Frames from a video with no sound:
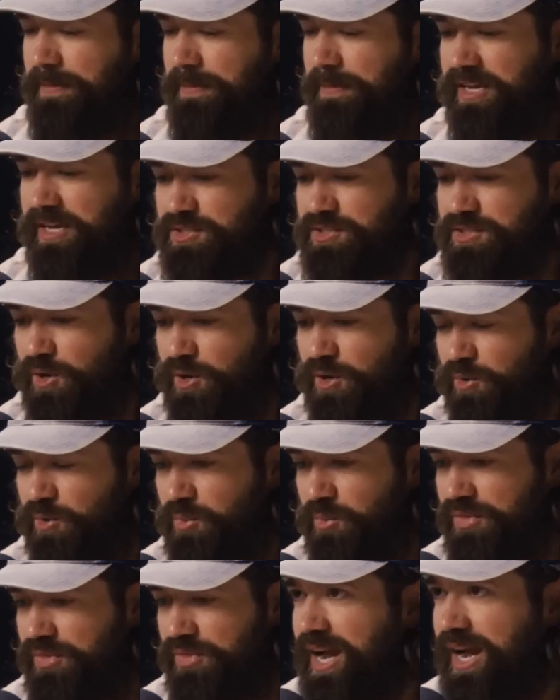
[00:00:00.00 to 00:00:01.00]
And so
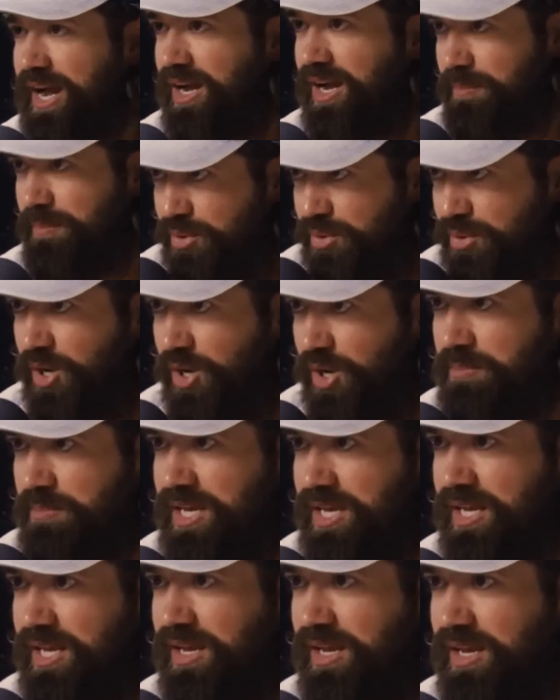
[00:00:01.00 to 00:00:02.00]
when that got put on
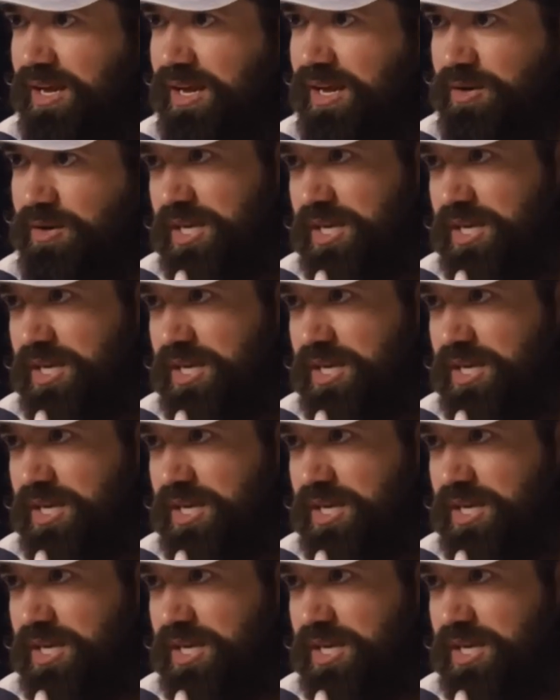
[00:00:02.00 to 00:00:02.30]
me, I was